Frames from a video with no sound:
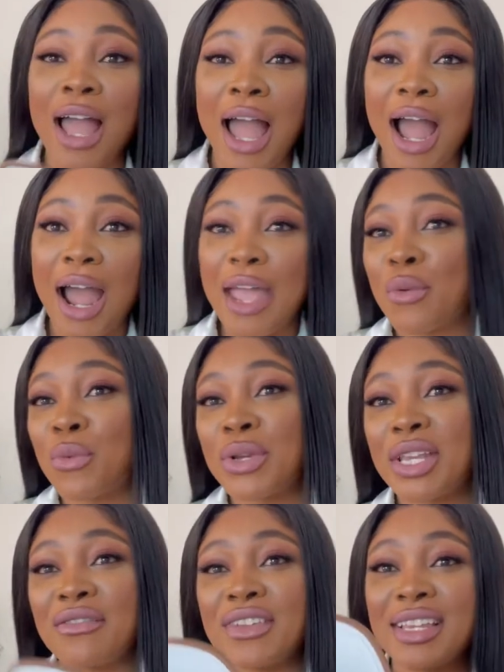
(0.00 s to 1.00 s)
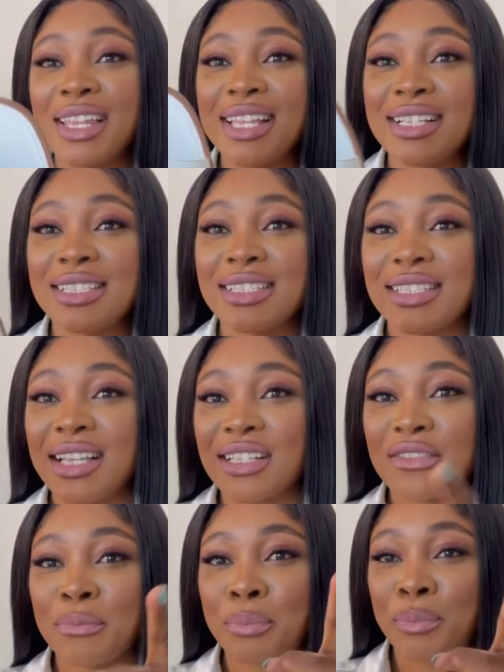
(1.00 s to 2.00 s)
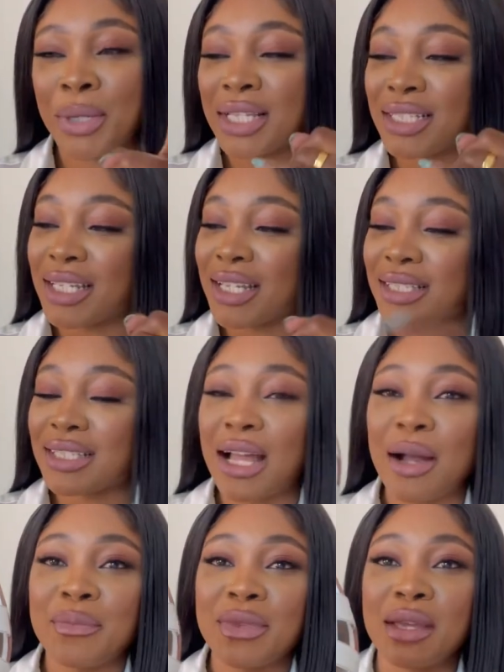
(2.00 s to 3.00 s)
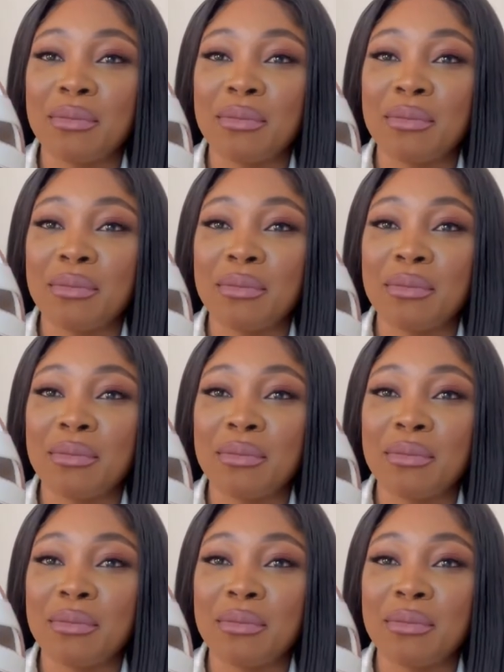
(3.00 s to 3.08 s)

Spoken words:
I would even insert pictures up there,